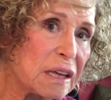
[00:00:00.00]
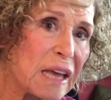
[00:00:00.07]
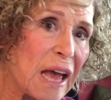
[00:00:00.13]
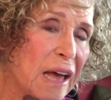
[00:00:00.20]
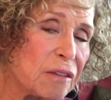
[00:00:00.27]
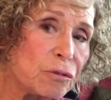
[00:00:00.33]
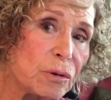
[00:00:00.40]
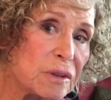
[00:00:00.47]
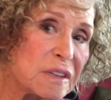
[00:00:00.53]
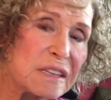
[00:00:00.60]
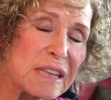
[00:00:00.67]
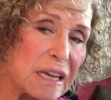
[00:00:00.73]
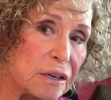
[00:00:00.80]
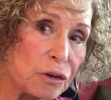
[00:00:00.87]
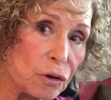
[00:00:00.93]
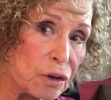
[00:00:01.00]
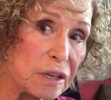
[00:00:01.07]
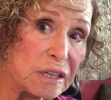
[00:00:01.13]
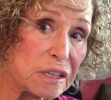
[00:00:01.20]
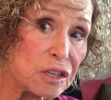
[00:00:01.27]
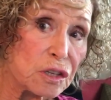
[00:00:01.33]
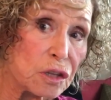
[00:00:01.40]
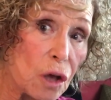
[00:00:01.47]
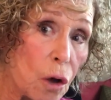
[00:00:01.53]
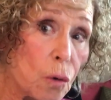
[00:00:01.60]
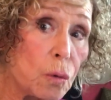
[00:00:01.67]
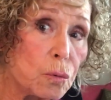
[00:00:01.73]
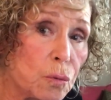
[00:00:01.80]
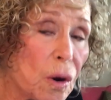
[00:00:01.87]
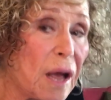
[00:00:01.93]
Katherine Center is
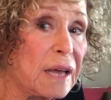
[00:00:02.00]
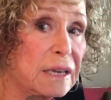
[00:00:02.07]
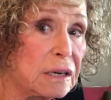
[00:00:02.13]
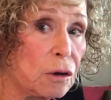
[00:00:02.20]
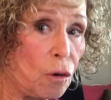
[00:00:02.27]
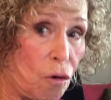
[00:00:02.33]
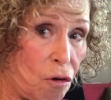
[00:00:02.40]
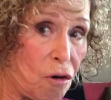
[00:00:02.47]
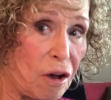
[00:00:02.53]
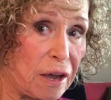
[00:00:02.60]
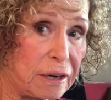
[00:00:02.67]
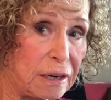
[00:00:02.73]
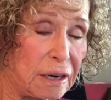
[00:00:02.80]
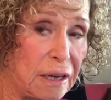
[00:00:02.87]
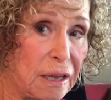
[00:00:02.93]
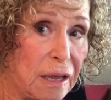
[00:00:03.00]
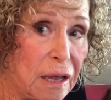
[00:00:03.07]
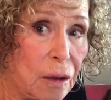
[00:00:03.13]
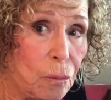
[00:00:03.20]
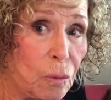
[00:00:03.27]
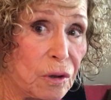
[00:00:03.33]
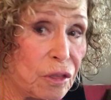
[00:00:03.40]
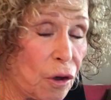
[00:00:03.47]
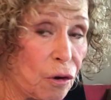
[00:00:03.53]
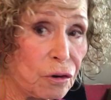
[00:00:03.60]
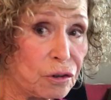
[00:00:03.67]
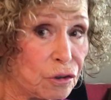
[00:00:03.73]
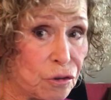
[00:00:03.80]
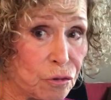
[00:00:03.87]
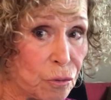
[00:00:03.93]
so right on with her
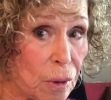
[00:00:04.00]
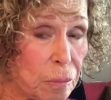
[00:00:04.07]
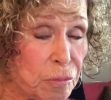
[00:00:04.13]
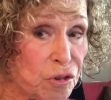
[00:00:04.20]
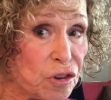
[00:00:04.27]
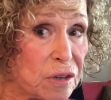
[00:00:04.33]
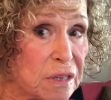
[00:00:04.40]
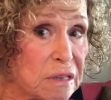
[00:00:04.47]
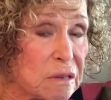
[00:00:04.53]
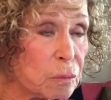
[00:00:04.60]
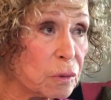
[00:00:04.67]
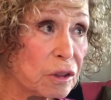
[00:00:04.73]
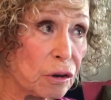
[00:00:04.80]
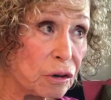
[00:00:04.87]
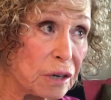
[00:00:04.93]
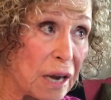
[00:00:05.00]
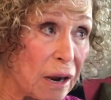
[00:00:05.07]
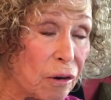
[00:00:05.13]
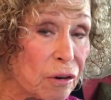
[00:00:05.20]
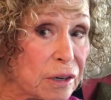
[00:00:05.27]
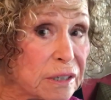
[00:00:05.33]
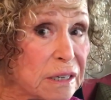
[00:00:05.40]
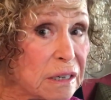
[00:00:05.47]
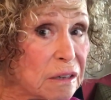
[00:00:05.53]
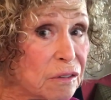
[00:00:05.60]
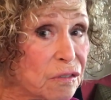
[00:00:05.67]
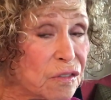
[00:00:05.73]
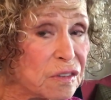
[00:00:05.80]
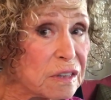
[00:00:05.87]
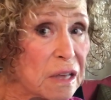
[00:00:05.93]
descriptions, with her
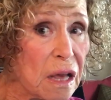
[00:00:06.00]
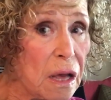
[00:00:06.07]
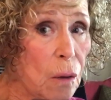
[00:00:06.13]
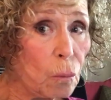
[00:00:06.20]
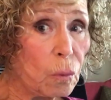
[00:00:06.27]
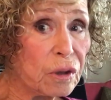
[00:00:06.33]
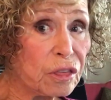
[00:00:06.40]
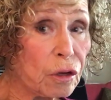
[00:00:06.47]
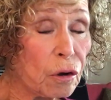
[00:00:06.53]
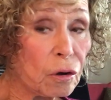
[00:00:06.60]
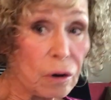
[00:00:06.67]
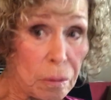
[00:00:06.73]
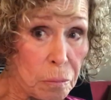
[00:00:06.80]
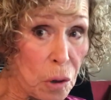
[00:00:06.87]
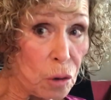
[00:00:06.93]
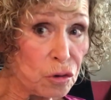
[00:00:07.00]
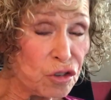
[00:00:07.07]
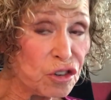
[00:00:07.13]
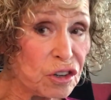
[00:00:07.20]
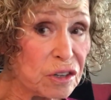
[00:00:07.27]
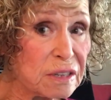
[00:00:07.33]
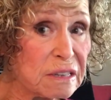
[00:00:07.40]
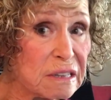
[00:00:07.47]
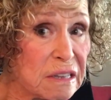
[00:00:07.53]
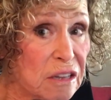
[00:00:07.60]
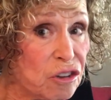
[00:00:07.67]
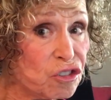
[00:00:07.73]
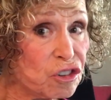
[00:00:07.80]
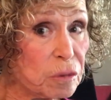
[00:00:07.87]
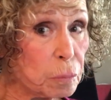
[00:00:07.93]
narratives, with her emotions
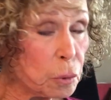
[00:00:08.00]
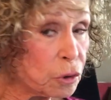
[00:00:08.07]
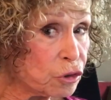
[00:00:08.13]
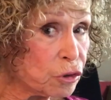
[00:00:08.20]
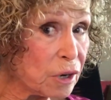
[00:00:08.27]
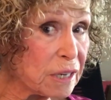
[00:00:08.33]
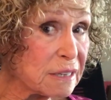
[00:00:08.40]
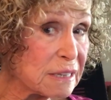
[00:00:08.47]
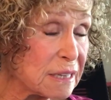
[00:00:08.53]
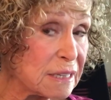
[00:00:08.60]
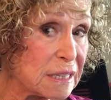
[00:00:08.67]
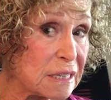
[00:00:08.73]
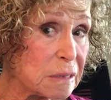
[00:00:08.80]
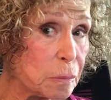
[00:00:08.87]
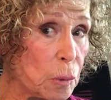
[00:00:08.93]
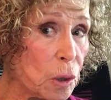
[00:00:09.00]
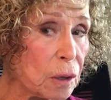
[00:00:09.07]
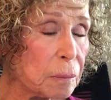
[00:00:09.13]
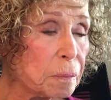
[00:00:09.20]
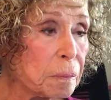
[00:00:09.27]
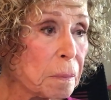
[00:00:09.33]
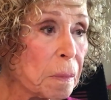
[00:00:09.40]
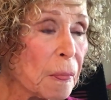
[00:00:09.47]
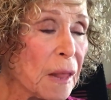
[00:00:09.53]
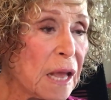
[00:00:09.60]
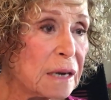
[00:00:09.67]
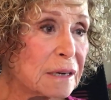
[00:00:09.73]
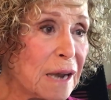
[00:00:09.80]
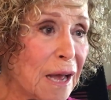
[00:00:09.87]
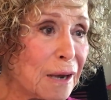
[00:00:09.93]
that she portrays in this book.
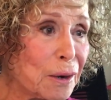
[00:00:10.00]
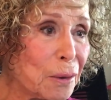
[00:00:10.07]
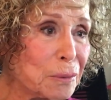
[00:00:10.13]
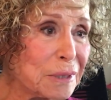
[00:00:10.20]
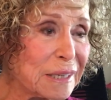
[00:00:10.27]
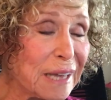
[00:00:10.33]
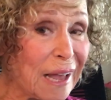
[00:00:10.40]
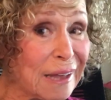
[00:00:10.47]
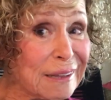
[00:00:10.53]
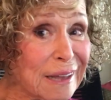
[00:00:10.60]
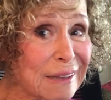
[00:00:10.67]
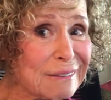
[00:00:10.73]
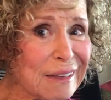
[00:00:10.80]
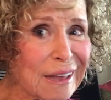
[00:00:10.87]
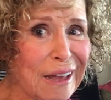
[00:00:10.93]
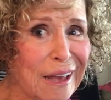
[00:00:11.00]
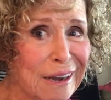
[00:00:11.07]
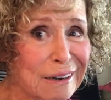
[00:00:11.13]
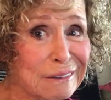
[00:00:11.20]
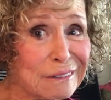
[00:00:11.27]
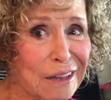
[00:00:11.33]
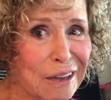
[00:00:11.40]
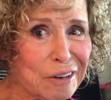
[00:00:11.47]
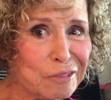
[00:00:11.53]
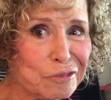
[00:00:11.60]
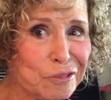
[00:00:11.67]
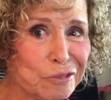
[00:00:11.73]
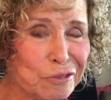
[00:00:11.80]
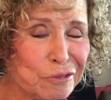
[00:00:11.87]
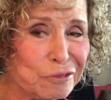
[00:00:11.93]
Not only, I guess I had a lot of
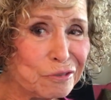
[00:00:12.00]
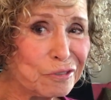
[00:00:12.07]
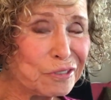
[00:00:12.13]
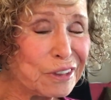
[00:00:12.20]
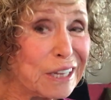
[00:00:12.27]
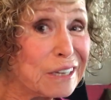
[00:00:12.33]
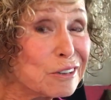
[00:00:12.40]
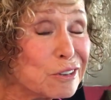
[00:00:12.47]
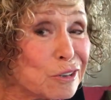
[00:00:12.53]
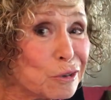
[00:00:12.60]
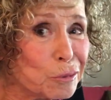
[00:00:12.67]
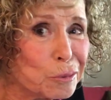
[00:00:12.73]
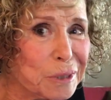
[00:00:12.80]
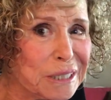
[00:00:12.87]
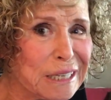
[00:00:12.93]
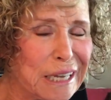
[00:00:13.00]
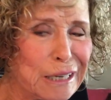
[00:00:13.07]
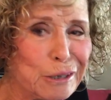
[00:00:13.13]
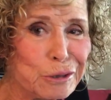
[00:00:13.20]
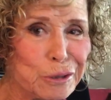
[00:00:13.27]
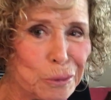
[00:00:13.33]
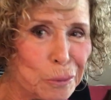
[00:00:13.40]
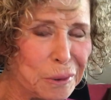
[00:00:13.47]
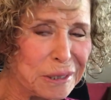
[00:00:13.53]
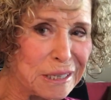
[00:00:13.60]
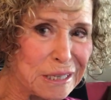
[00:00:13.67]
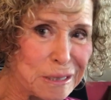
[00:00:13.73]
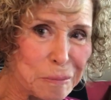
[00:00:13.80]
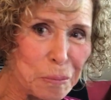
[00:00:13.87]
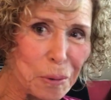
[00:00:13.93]
things to relate to with
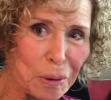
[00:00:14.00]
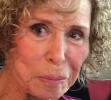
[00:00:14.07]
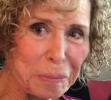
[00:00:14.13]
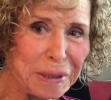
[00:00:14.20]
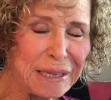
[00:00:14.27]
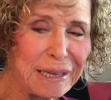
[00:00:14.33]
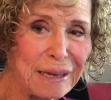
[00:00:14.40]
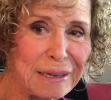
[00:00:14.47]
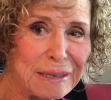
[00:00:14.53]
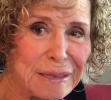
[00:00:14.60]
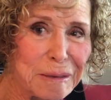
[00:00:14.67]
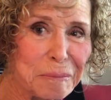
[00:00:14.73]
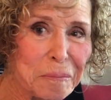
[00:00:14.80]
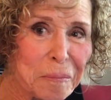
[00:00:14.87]
this book, because